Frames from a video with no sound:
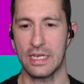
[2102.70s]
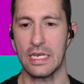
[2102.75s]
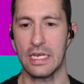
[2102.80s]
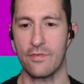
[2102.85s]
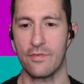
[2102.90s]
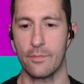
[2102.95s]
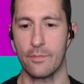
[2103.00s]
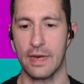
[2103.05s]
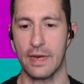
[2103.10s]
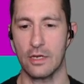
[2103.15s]
didn't
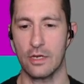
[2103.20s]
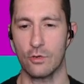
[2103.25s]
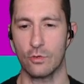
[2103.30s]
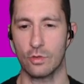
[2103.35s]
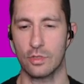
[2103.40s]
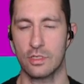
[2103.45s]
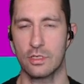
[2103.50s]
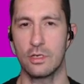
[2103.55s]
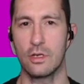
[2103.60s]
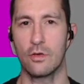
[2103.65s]
have a
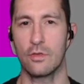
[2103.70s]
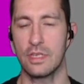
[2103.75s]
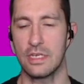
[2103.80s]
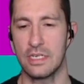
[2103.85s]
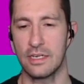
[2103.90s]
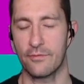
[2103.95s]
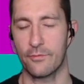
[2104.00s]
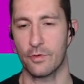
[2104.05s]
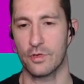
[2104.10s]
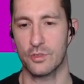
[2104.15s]
manual to know the
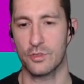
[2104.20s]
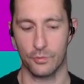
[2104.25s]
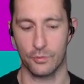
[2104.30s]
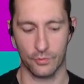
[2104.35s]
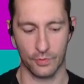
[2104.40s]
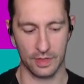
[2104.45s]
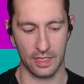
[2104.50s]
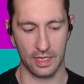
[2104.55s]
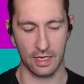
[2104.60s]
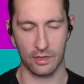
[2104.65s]
difference
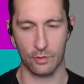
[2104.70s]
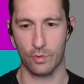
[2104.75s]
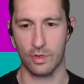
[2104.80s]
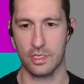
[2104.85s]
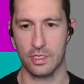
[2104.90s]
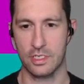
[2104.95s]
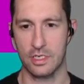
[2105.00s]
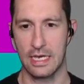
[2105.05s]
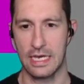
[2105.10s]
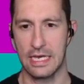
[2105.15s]
between the other
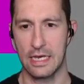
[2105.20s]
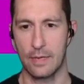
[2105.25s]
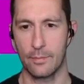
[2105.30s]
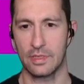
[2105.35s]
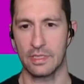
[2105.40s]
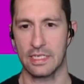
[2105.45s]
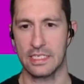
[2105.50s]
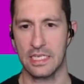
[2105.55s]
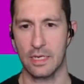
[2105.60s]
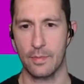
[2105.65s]
ones,
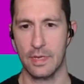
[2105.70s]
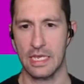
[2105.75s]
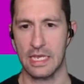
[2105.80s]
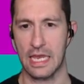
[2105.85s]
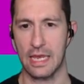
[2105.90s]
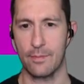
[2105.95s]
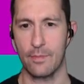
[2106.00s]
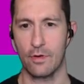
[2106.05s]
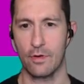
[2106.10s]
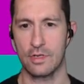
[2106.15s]
but let's see how many
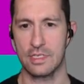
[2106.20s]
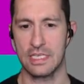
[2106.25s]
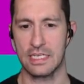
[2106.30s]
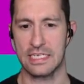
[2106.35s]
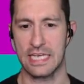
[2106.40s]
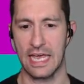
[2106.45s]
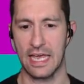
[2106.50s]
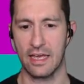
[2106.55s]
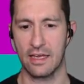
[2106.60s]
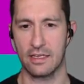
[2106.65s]
game modes this
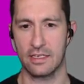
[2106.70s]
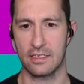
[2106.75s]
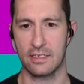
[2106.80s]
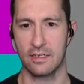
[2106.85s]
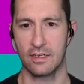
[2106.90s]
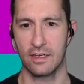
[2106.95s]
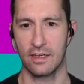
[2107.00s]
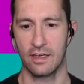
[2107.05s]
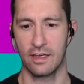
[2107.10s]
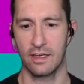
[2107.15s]
has.
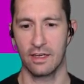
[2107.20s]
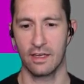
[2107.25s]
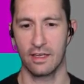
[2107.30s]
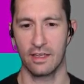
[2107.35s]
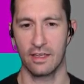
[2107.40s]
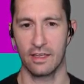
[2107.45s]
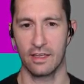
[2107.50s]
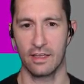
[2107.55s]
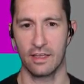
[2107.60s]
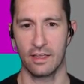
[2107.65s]

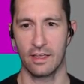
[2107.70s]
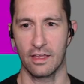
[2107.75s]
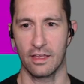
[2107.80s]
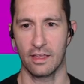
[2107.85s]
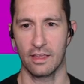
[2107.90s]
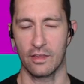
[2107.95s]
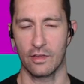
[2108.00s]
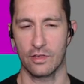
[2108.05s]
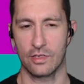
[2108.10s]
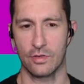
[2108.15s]

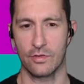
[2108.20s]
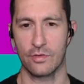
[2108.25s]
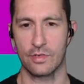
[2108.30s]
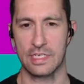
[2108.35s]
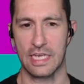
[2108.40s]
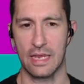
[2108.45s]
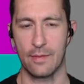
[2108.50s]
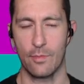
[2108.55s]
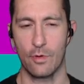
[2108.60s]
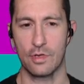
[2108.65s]
So there's
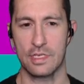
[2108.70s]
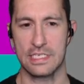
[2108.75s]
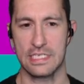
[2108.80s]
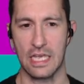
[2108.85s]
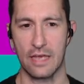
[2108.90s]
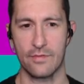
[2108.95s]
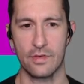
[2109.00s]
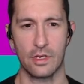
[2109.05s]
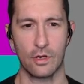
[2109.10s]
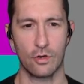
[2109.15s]
game mode
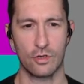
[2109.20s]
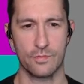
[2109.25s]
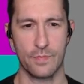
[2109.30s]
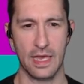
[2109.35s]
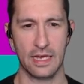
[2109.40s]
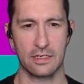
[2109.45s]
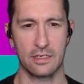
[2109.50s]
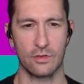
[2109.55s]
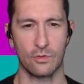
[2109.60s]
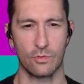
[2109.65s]
7. It goes
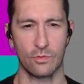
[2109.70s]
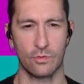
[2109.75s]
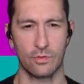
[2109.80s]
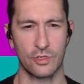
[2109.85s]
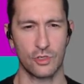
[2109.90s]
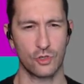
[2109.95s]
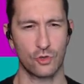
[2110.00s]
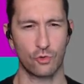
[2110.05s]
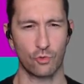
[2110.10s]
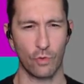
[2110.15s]
back to the
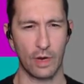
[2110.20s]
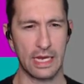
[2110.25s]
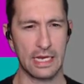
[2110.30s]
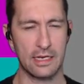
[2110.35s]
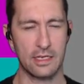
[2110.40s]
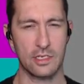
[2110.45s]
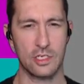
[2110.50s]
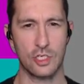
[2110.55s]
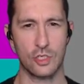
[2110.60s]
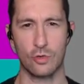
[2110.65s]

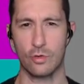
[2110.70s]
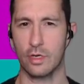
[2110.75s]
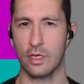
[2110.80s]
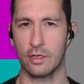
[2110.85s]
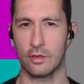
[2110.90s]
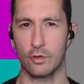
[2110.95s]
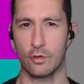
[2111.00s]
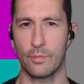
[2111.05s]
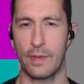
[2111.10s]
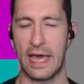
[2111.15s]
strange
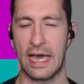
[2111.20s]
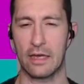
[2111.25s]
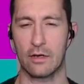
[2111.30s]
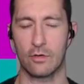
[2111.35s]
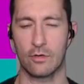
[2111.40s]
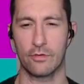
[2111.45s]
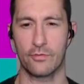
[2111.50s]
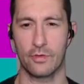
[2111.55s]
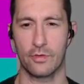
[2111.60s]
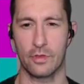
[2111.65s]
circular
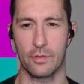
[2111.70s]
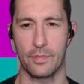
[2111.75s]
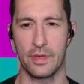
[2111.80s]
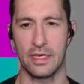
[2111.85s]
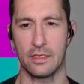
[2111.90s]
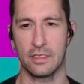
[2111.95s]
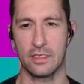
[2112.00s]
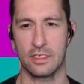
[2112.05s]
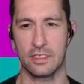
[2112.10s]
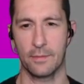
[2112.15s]
pattern for the
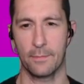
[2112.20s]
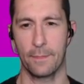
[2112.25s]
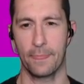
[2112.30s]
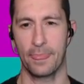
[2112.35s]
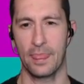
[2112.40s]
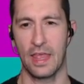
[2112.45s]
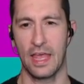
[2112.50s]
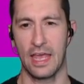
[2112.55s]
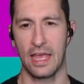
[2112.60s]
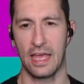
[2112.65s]
pins.
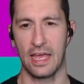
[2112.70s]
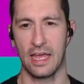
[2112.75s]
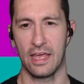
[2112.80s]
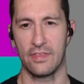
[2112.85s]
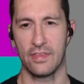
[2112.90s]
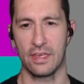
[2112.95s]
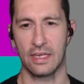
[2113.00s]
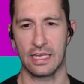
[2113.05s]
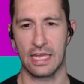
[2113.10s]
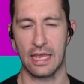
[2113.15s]

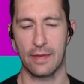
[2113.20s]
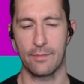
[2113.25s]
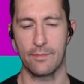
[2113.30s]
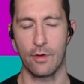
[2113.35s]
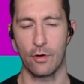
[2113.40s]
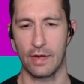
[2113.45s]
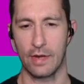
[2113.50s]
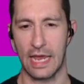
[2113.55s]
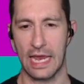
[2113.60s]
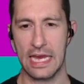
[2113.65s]
And then game
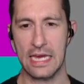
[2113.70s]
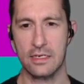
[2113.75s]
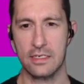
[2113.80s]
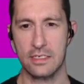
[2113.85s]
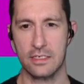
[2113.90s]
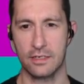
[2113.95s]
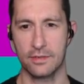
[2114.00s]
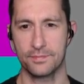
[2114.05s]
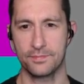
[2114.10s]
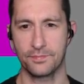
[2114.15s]
mode
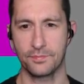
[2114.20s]
8,